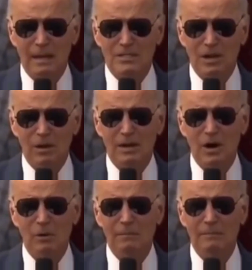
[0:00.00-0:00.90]
Been selling
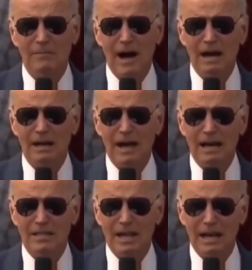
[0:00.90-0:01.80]
dope back in
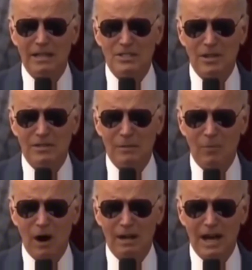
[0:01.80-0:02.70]
1986. I
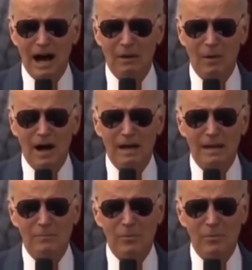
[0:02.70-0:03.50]
bought a Cadillac and